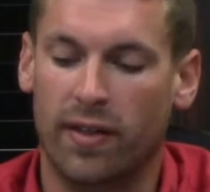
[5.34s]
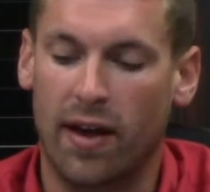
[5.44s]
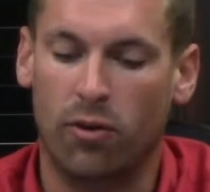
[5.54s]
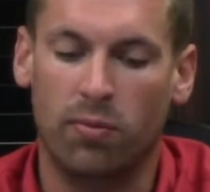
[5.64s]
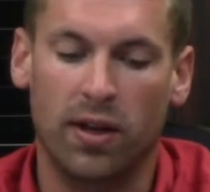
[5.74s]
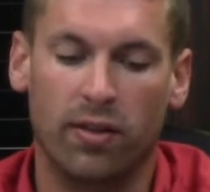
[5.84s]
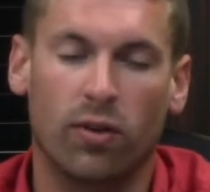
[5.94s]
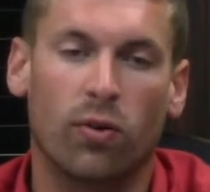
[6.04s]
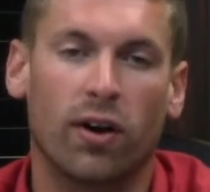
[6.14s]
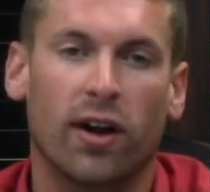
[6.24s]
that would be
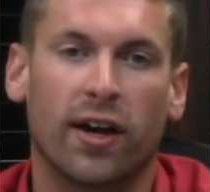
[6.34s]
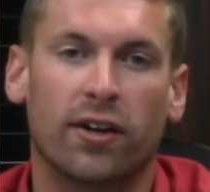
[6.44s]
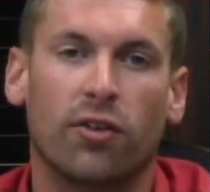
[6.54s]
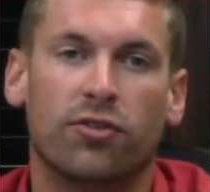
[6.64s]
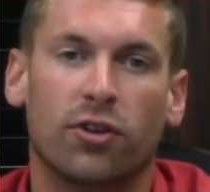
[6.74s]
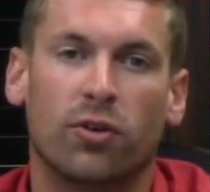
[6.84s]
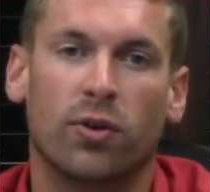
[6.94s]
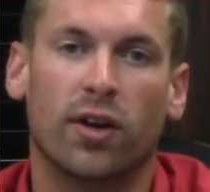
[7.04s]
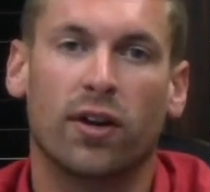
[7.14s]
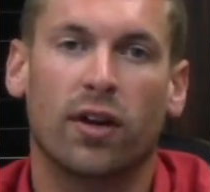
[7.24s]
the one I go
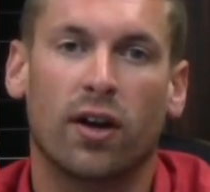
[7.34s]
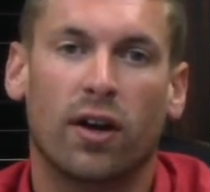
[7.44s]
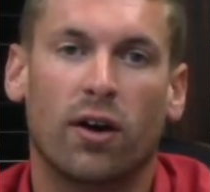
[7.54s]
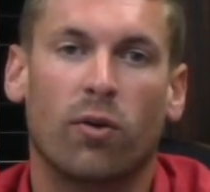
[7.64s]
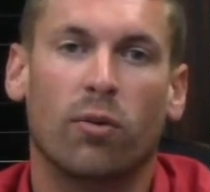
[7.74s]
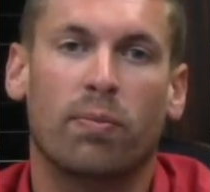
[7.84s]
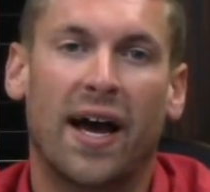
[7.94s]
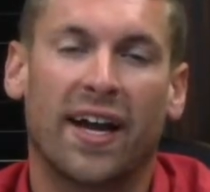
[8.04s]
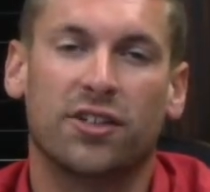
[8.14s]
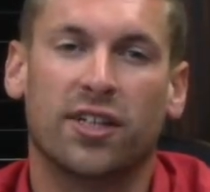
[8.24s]
to when
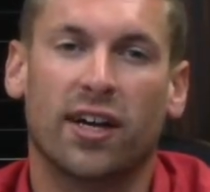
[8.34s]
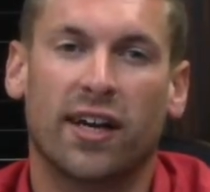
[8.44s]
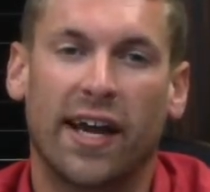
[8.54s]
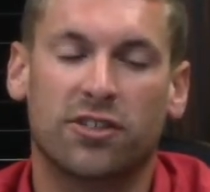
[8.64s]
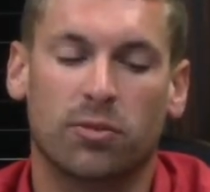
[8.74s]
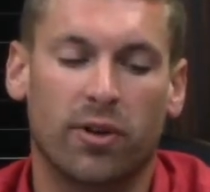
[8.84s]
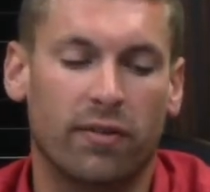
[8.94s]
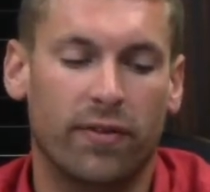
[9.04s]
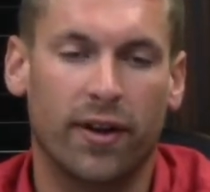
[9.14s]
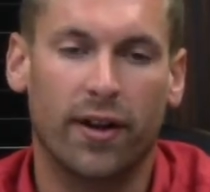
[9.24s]
packaging a cancer
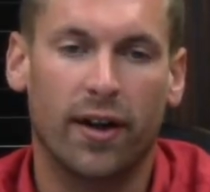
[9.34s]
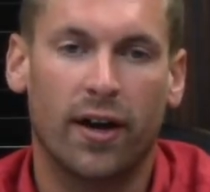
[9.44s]
benefit.